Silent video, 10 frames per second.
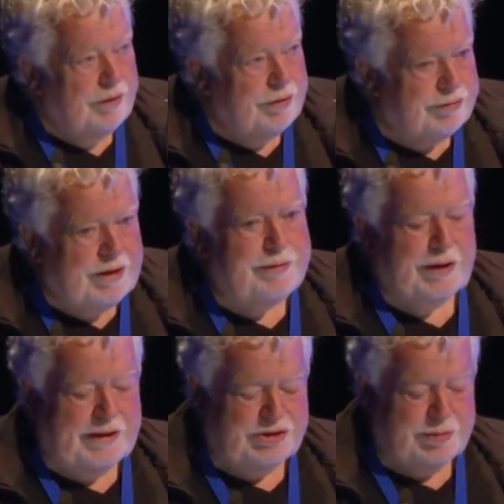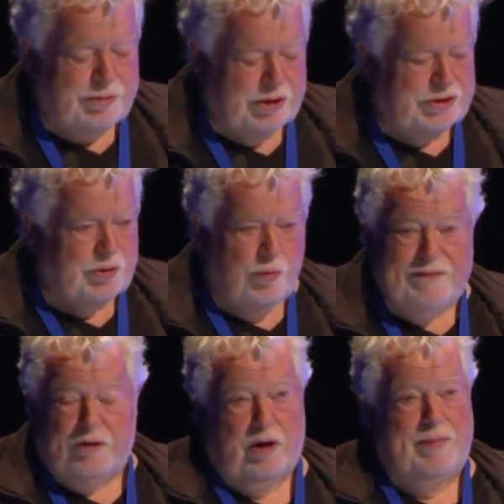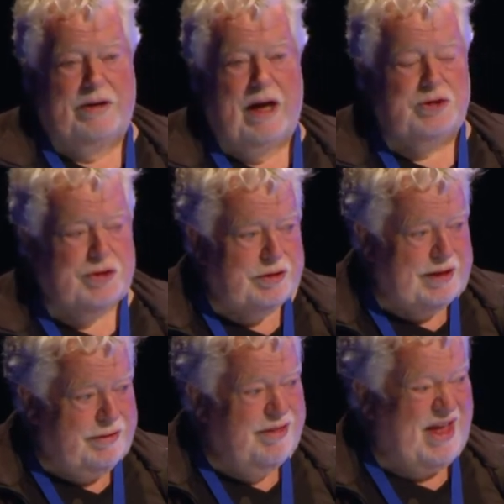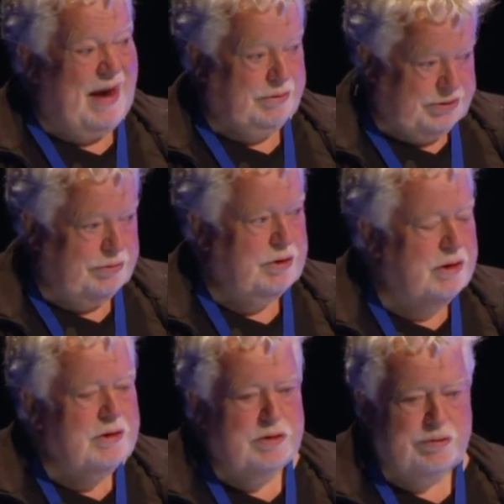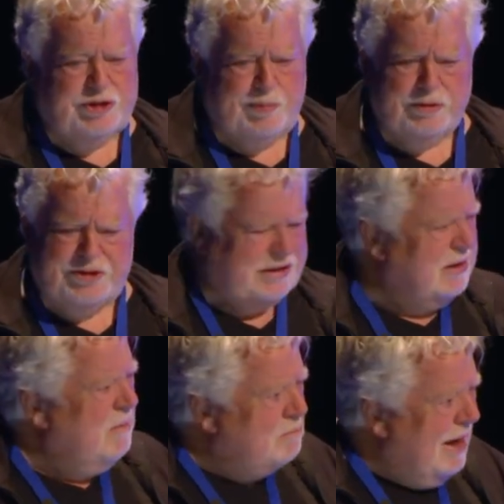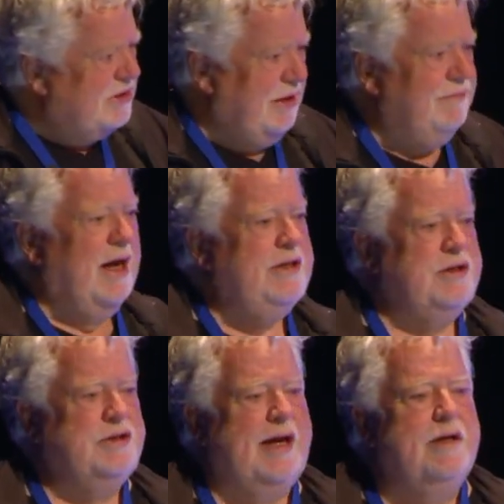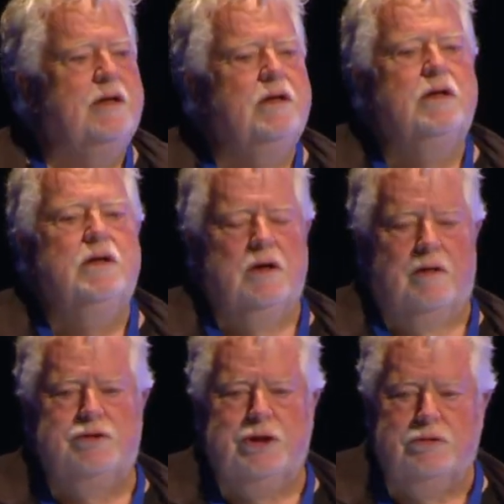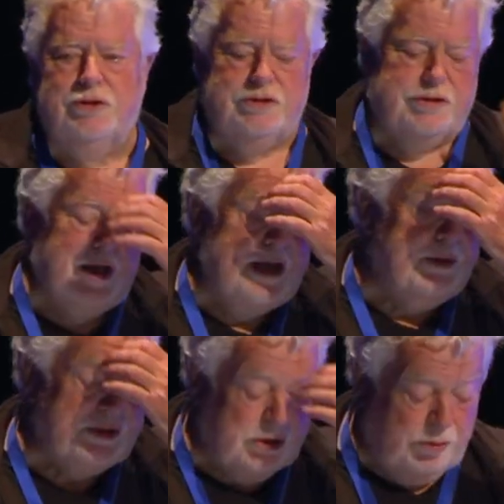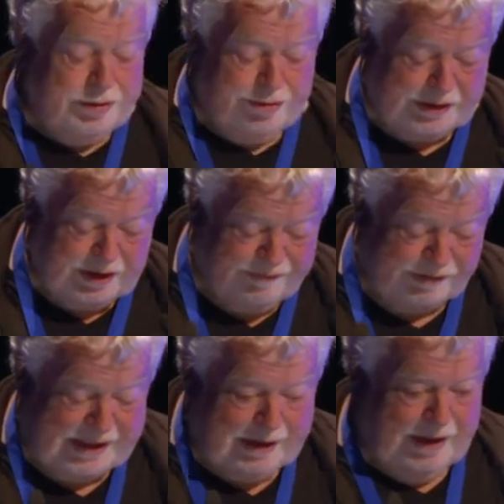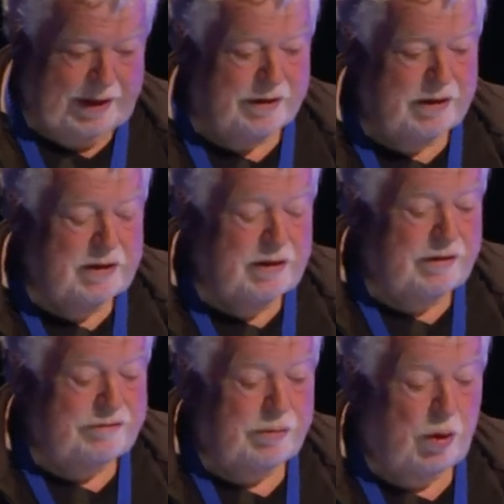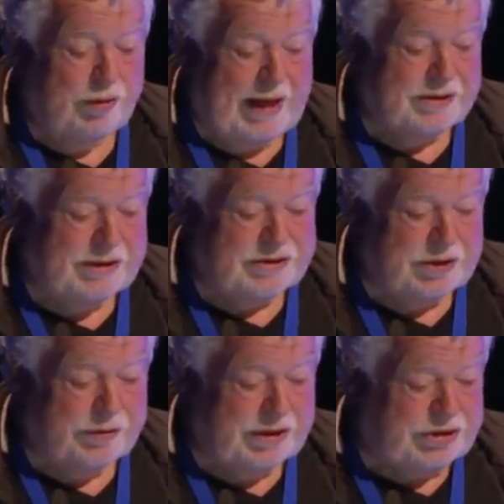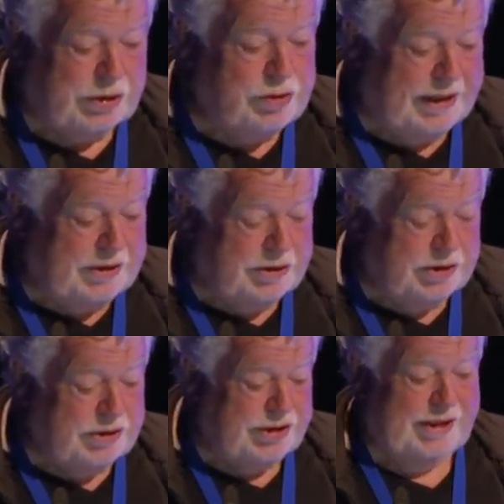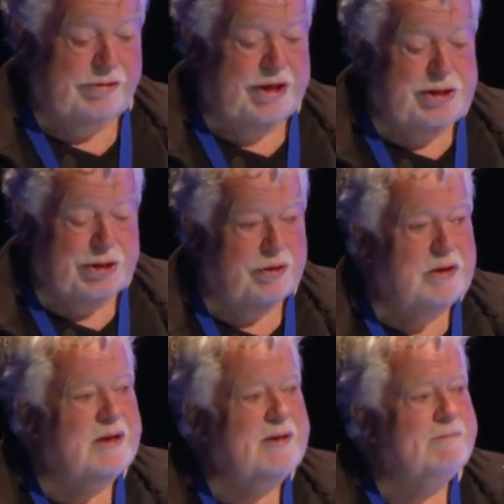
three things emerged, and we've got about 110,000 responses, massive data set of children's attainments. And the one thing that's very clear from all that is that this unique generation